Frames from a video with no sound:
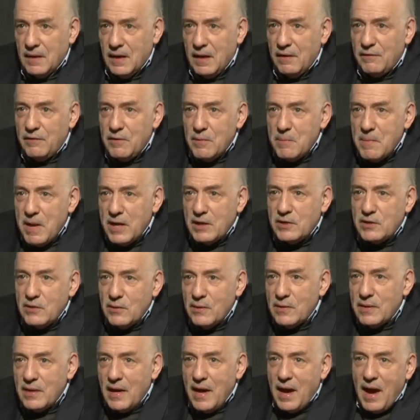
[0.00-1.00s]
If you make
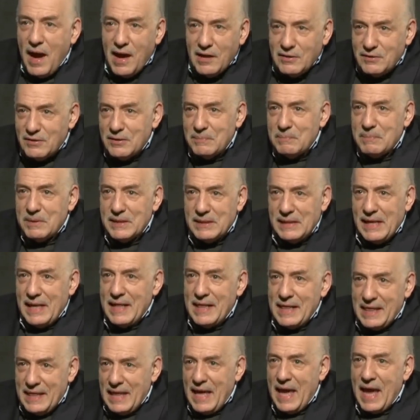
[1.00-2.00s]
sure they're
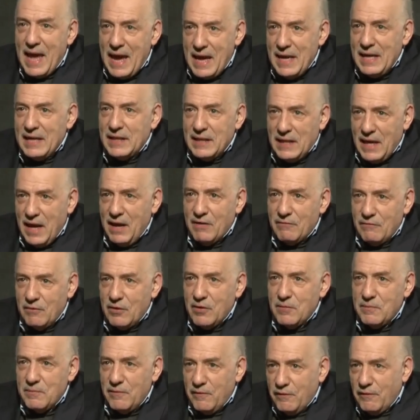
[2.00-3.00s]
100% there in that
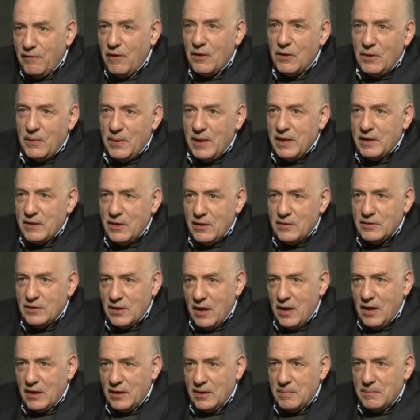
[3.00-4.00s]
room following those
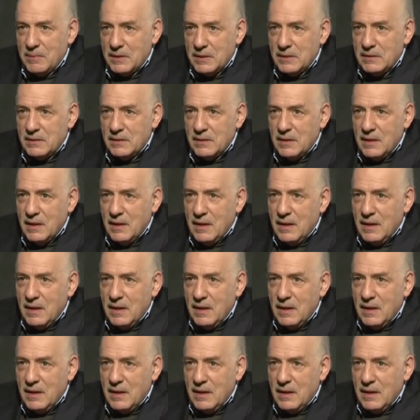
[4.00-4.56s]
arguments.